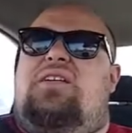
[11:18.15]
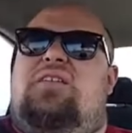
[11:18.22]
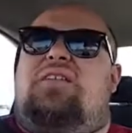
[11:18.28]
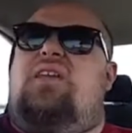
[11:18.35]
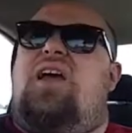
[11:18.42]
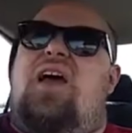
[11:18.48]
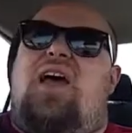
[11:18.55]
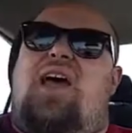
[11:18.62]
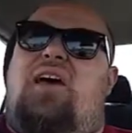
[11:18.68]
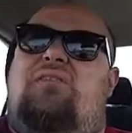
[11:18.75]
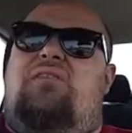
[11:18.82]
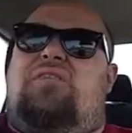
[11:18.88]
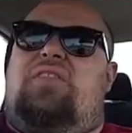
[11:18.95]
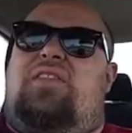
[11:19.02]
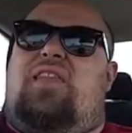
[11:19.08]
You gotta
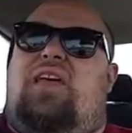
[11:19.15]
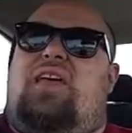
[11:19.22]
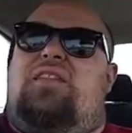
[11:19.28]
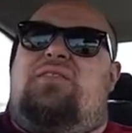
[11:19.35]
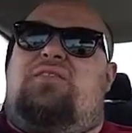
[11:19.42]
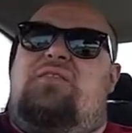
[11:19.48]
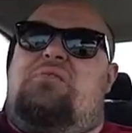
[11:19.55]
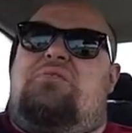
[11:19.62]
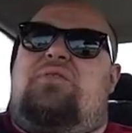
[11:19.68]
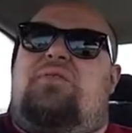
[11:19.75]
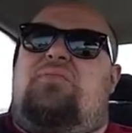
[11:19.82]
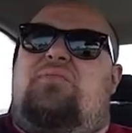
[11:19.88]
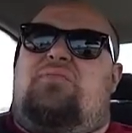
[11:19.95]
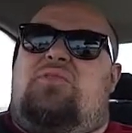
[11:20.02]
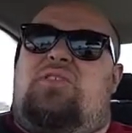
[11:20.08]
have that
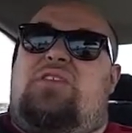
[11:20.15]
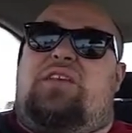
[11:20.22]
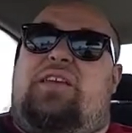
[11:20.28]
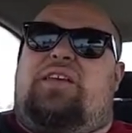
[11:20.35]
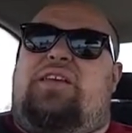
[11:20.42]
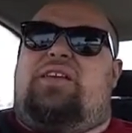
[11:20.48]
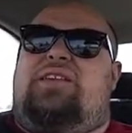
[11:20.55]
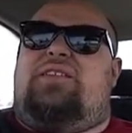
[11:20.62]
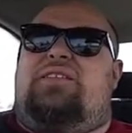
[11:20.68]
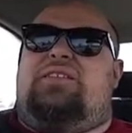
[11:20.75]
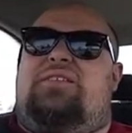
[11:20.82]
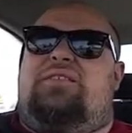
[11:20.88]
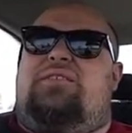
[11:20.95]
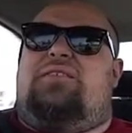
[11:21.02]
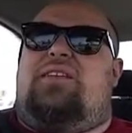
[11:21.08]
aluminum clean
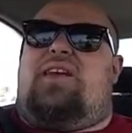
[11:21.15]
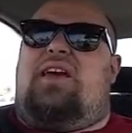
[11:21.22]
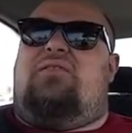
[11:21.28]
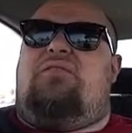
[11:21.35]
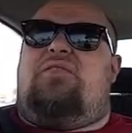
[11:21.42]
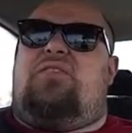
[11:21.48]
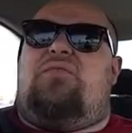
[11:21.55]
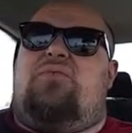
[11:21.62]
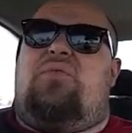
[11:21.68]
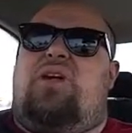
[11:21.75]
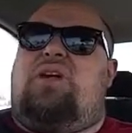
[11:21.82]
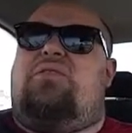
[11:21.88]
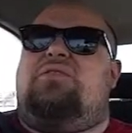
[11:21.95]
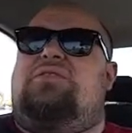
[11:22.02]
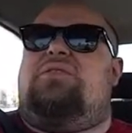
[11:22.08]
to have a good
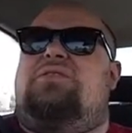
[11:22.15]
weld.